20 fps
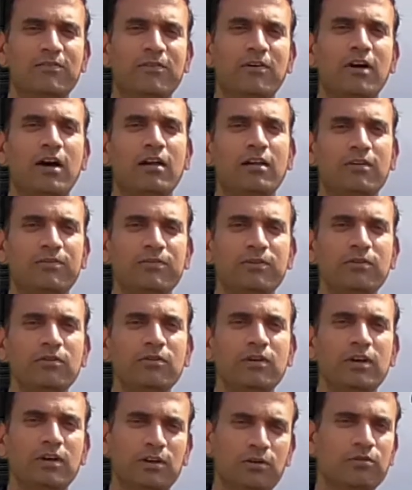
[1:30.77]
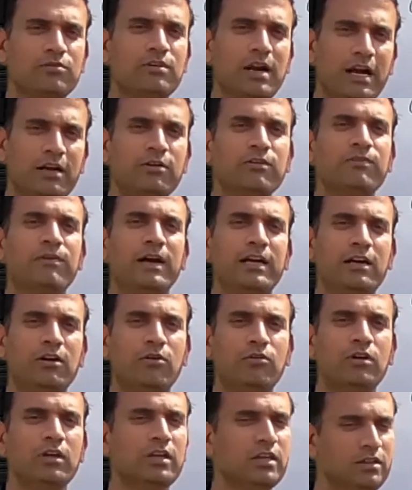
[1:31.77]
for all of you to try to find
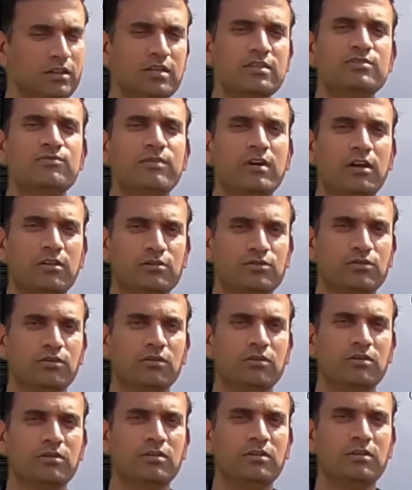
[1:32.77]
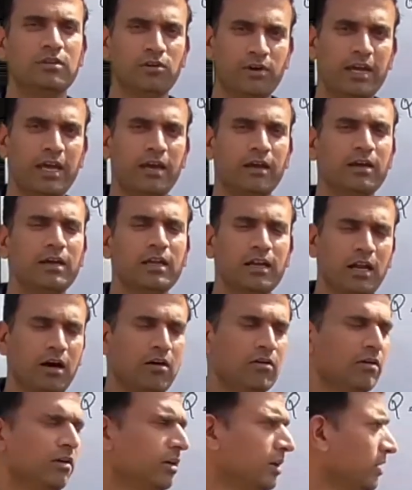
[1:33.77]
out in this way also. Okay,
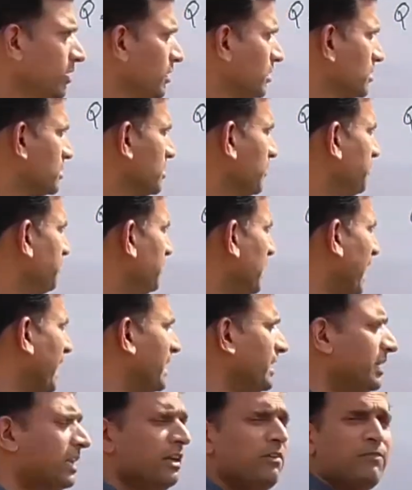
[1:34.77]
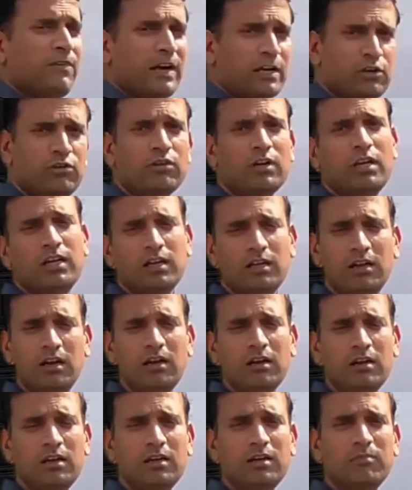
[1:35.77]
now see, 19
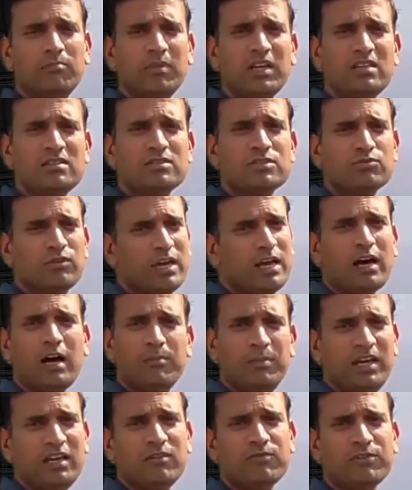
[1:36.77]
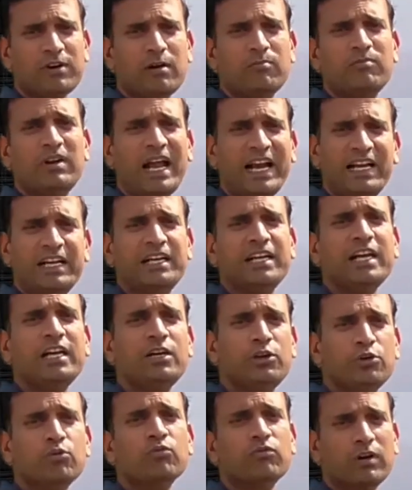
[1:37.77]
factorial means we are having from
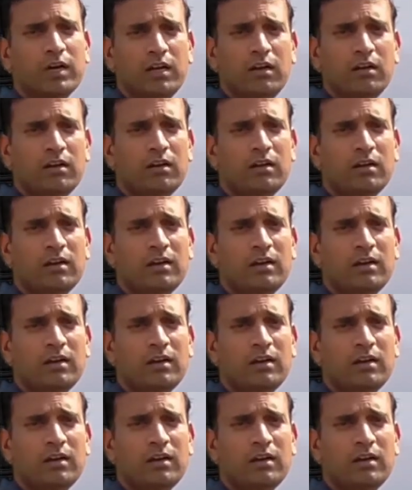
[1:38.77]
19 to 1,